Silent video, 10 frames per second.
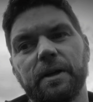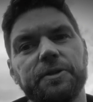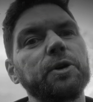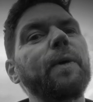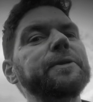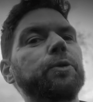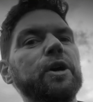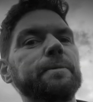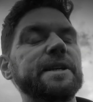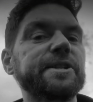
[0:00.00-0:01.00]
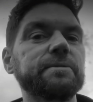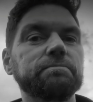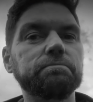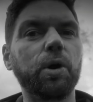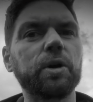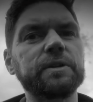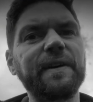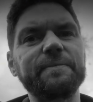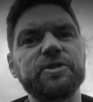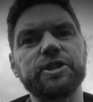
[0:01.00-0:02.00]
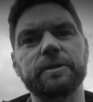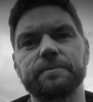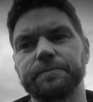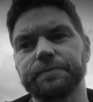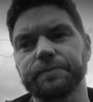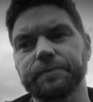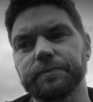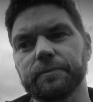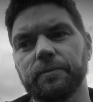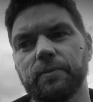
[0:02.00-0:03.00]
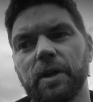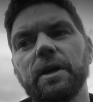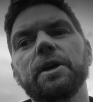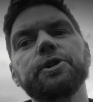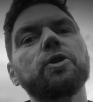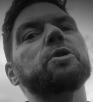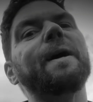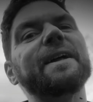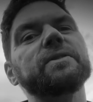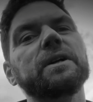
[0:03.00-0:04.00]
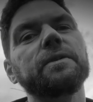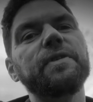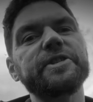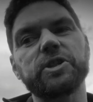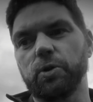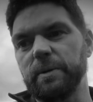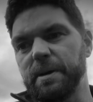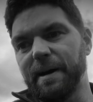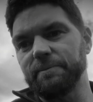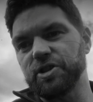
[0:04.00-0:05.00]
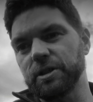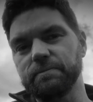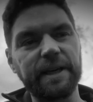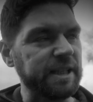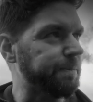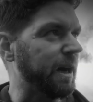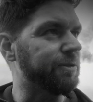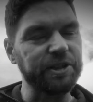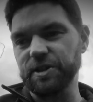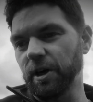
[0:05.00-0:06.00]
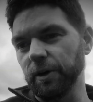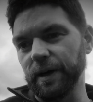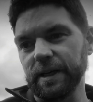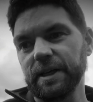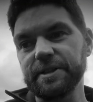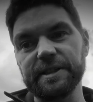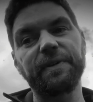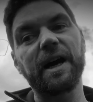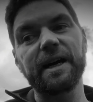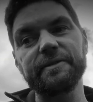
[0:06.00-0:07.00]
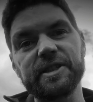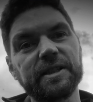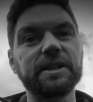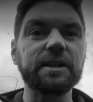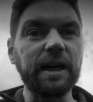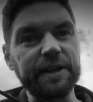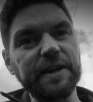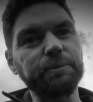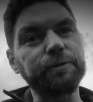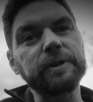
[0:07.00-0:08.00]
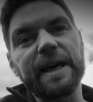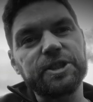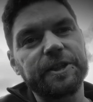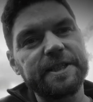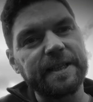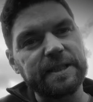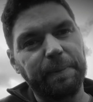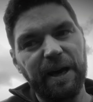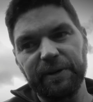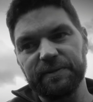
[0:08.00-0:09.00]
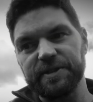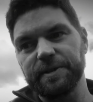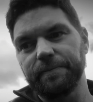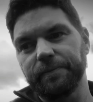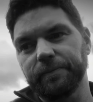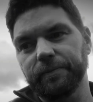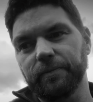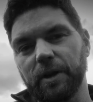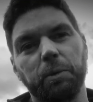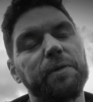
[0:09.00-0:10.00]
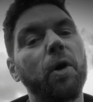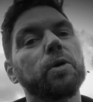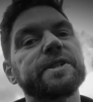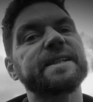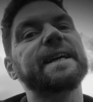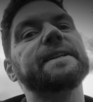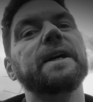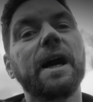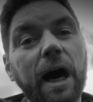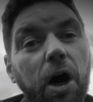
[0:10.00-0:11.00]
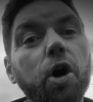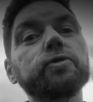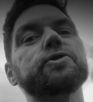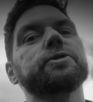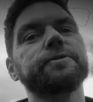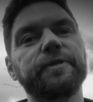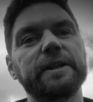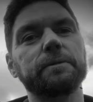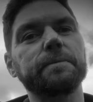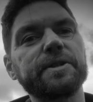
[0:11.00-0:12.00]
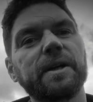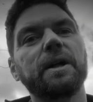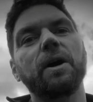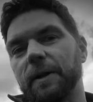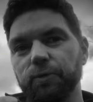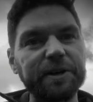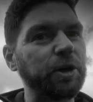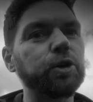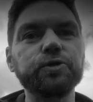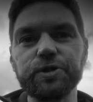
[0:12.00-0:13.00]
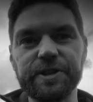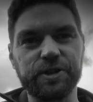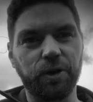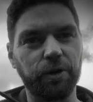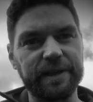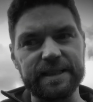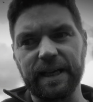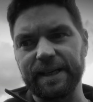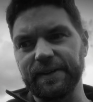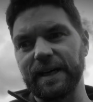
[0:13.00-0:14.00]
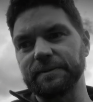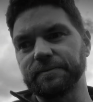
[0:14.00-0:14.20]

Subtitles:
The Red Room is more conventional. Young man visits creepy mansion, experiences horror, survives, and then reflects on his experience. We've all seen 100 films and read 100 stories like that.